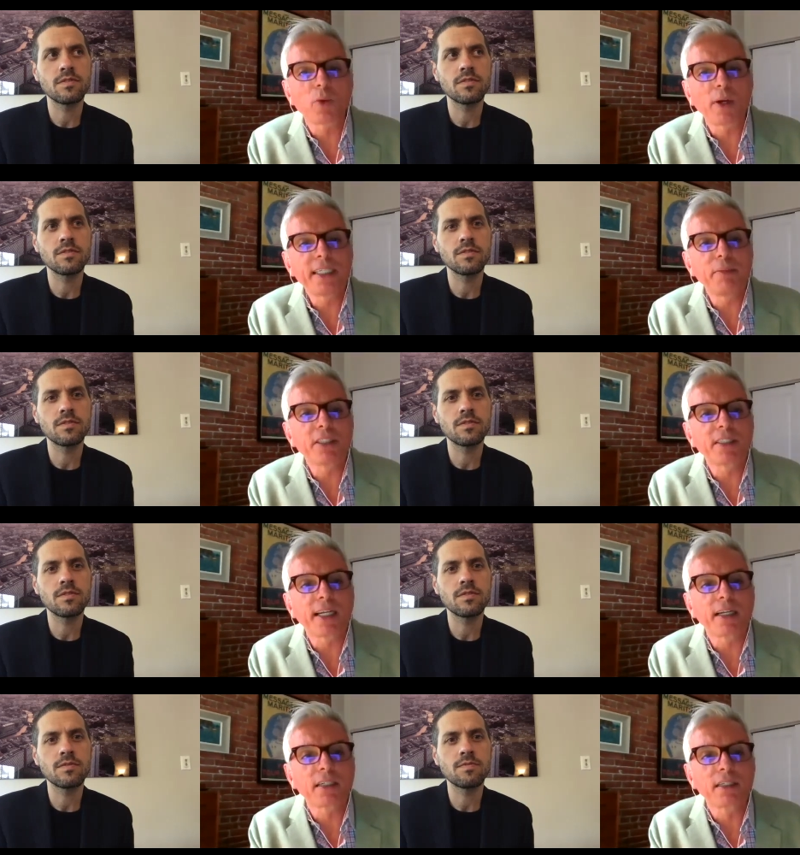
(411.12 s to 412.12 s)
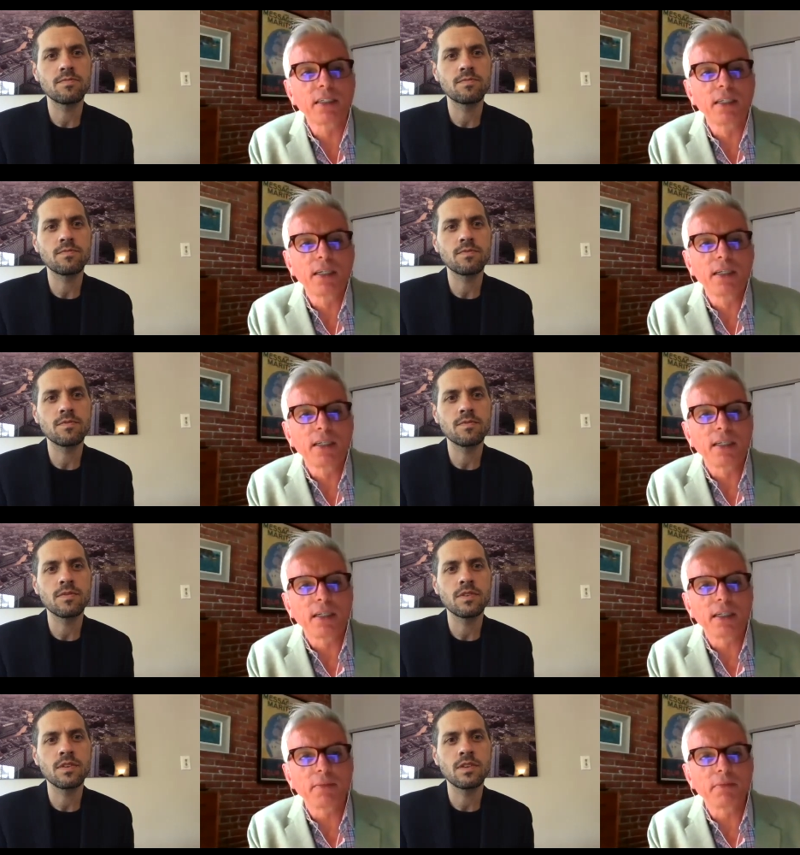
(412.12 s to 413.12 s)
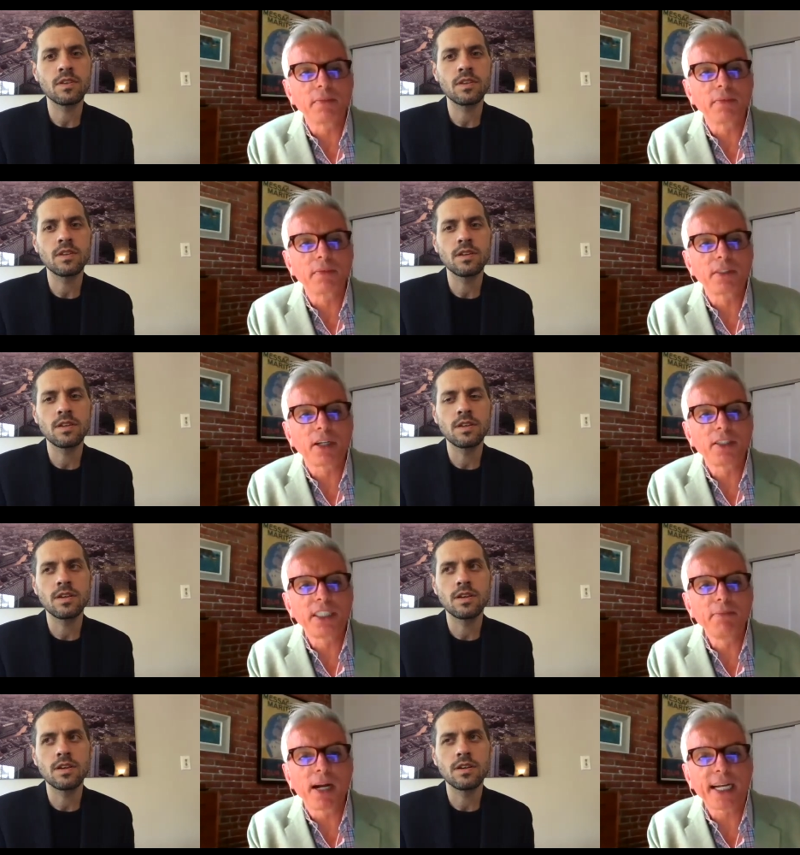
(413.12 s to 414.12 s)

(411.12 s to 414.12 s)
Speaker 1: is 20%. Um, so she